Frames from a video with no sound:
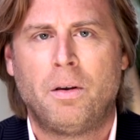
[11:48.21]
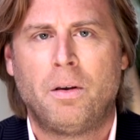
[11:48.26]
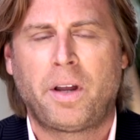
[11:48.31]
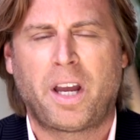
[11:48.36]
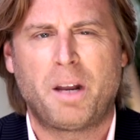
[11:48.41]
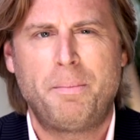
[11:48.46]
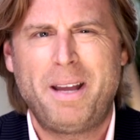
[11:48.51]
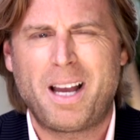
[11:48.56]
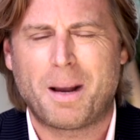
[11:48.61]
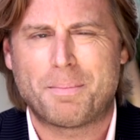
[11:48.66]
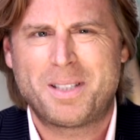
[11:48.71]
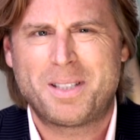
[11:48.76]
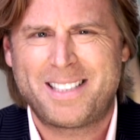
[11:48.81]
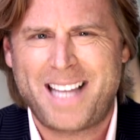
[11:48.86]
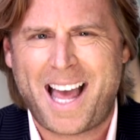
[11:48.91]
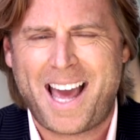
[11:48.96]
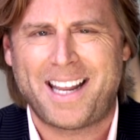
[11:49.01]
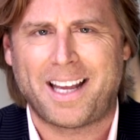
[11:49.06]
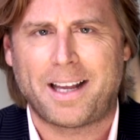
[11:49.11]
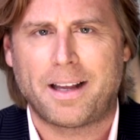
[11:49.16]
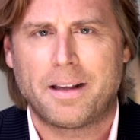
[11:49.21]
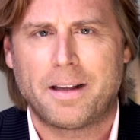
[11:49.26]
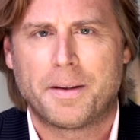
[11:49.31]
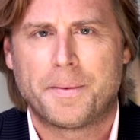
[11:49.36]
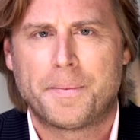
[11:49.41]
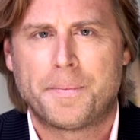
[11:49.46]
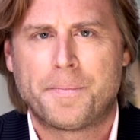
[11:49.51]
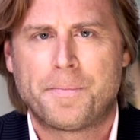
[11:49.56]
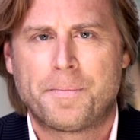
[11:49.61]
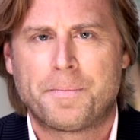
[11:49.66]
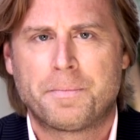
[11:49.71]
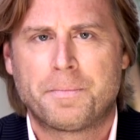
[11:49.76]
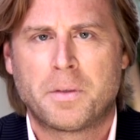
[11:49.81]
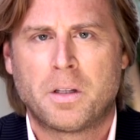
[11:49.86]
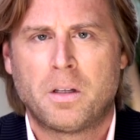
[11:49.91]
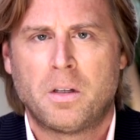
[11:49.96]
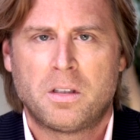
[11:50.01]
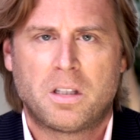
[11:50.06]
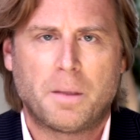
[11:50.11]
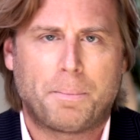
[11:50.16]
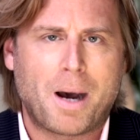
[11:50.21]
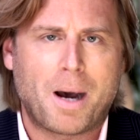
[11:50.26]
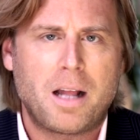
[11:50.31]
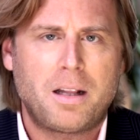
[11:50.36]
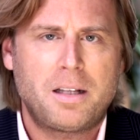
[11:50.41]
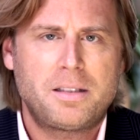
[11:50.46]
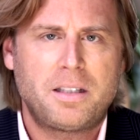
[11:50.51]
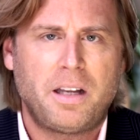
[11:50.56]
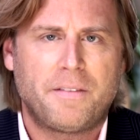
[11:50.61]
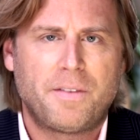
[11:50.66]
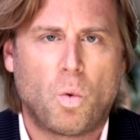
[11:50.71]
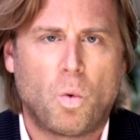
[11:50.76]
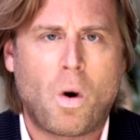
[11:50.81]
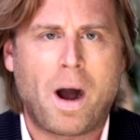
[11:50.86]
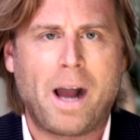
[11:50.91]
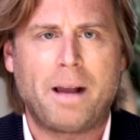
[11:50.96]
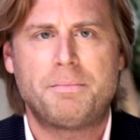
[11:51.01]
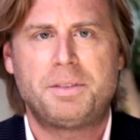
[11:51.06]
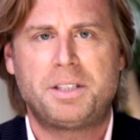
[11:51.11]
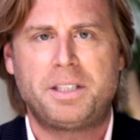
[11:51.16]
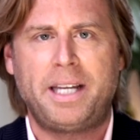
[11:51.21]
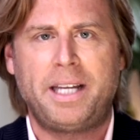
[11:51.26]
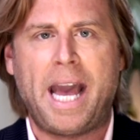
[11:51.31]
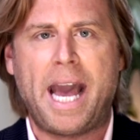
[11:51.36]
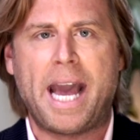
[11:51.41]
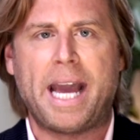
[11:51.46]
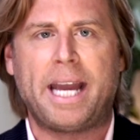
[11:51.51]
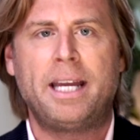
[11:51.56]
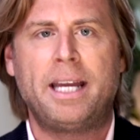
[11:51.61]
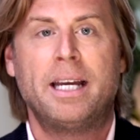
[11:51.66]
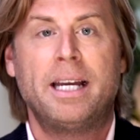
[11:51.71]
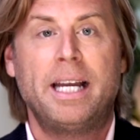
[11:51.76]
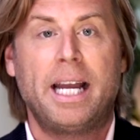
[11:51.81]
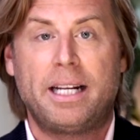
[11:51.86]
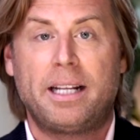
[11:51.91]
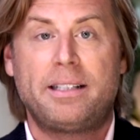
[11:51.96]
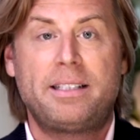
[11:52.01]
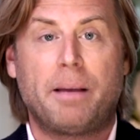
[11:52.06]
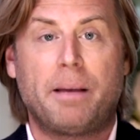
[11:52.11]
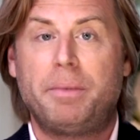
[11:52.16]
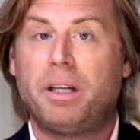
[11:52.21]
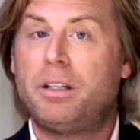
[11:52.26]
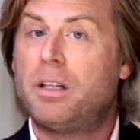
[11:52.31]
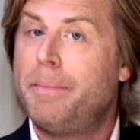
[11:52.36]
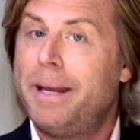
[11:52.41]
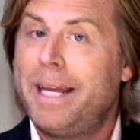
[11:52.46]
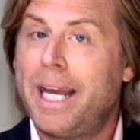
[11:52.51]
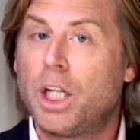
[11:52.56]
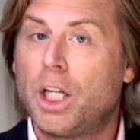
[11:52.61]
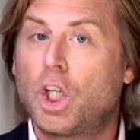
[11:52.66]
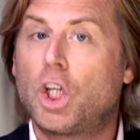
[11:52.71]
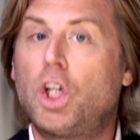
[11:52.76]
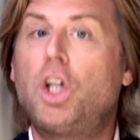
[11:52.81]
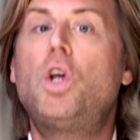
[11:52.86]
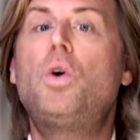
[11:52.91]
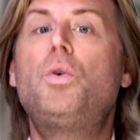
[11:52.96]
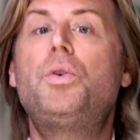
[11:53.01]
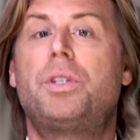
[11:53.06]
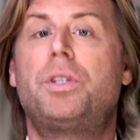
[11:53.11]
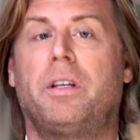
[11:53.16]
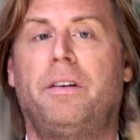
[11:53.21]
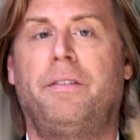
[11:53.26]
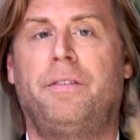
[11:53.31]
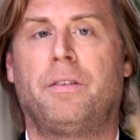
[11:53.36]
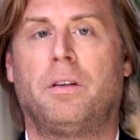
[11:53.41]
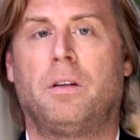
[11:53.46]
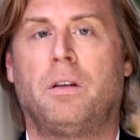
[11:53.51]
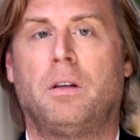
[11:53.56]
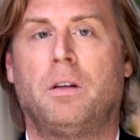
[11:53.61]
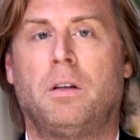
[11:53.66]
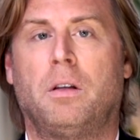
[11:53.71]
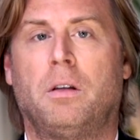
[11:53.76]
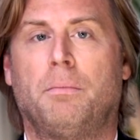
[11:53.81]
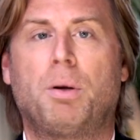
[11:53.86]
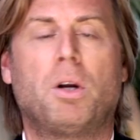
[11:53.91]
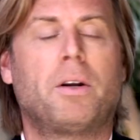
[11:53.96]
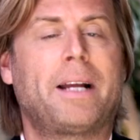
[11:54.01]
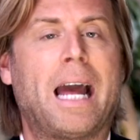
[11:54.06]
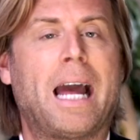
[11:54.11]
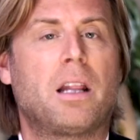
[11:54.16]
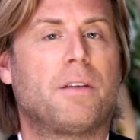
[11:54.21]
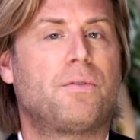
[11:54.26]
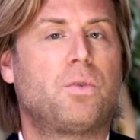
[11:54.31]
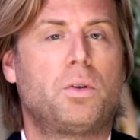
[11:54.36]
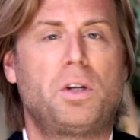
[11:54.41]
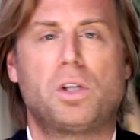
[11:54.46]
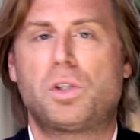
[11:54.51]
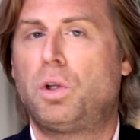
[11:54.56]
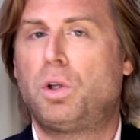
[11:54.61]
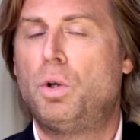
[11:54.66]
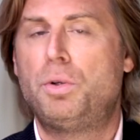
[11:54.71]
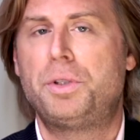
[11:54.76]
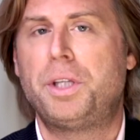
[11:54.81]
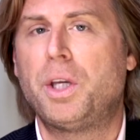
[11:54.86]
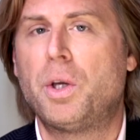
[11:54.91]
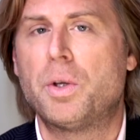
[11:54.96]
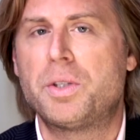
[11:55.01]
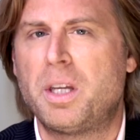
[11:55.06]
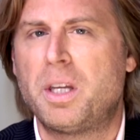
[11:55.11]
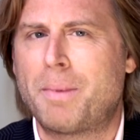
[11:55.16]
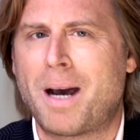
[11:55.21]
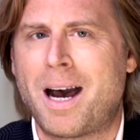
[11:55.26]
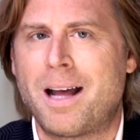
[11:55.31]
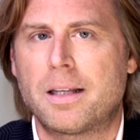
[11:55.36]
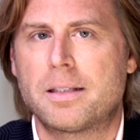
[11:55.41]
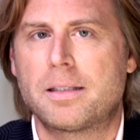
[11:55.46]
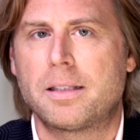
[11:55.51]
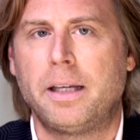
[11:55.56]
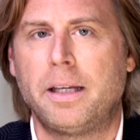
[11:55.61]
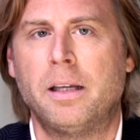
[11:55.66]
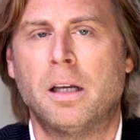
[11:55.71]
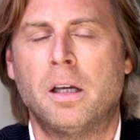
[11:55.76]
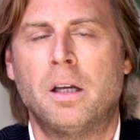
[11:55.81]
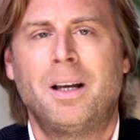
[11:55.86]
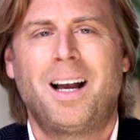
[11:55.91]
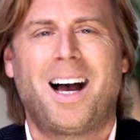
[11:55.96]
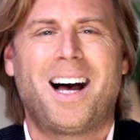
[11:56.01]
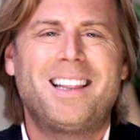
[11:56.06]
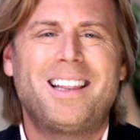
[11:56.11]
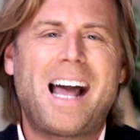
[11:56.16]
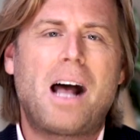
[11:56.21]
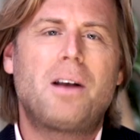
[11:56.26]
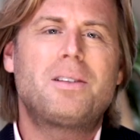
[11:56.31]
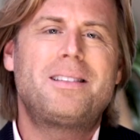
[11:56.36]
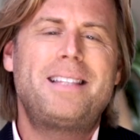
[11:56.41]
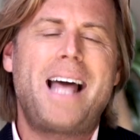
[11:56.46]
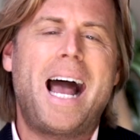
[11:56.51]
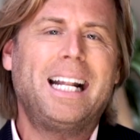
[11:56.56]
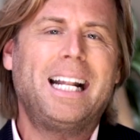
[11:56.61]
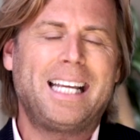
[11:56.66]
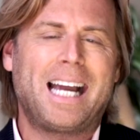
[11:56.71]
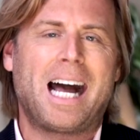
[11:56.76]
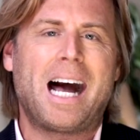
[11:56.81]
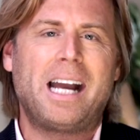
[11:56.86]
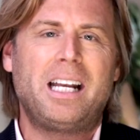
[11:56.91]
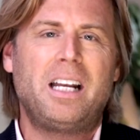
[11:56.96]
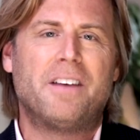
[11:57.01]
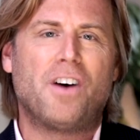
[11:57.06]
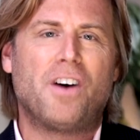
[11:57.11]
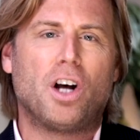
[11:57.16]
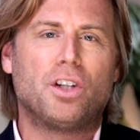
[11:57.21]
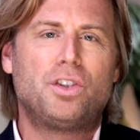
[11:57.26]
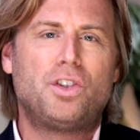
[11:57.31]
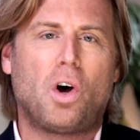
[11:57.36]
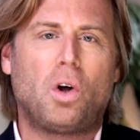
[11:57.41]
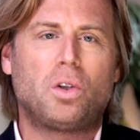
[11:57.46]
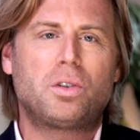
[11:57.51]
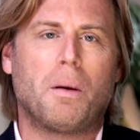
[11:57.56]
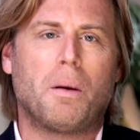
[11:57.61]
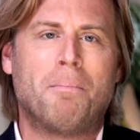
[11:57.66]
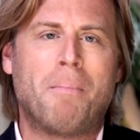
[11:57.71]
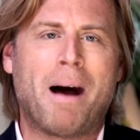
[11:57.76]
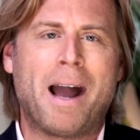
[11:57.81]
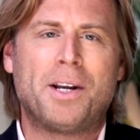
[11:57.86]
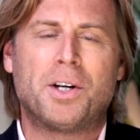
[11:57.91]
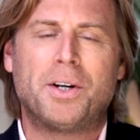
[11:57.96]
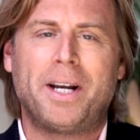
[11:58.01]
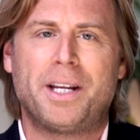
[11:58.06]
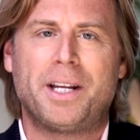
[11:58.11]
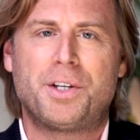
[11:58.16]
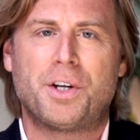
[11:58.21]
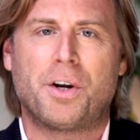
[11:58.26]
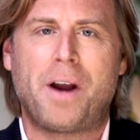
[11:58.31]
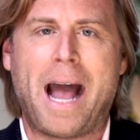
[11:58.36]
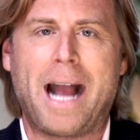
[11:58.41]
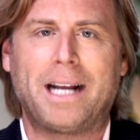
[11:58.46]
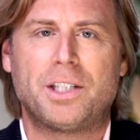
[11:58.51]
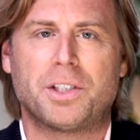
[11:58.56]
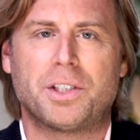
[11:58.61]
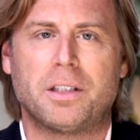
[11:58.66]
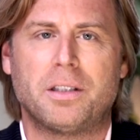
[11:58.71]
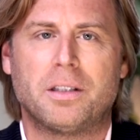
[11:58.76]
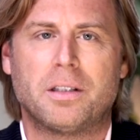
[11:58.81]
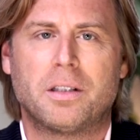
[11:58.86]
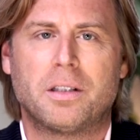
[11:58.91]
can be upsetting. The policy of the YMCA, in attempting to be inclusive, per California's loosey-goosey policy, allows that kind of adult-minor interaction.